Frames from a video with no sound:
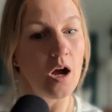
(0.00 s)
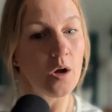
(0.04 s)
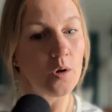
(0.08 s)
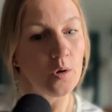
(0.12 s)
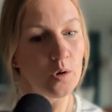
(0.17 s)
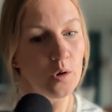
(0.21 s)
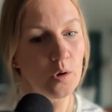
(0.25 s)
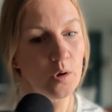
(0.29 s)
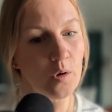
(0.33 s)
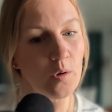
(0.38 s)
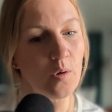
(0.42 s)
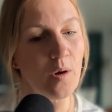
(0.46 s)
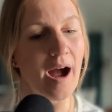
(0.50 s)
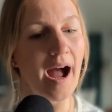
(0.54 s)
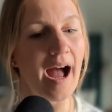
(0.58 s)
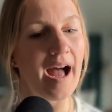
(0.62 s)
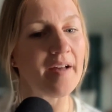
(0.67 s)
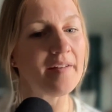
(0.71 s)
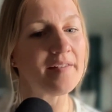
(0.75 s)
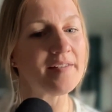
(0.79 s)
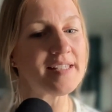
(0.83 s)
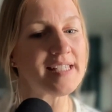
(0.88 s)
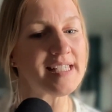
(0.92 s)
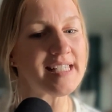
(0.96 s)
ooh,
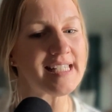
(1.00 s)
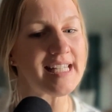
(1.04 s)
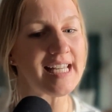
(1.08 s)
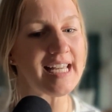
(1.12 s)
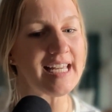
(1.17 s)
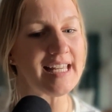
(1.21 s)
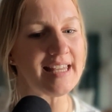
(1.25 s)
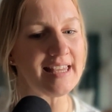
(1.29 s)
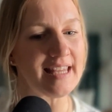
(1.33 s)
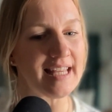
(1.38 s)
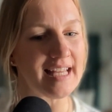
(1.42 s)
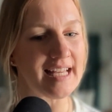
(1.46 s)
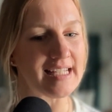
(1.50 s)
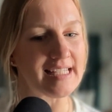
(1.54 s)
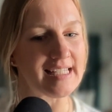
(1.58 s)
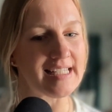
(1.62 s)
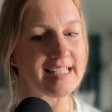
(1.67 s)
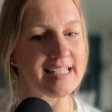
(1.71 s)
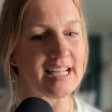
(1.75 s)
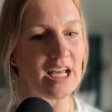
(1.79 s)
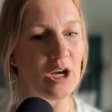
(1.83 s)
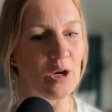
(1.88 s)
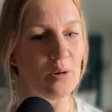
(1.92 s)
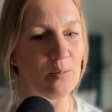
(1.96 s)
I've seen
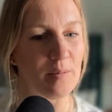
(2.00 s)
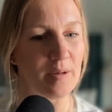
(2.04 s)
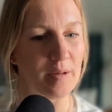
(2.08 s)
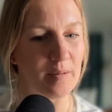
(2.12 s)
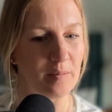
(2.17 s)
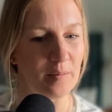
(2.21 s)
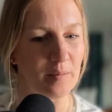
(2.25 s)
this. Tell me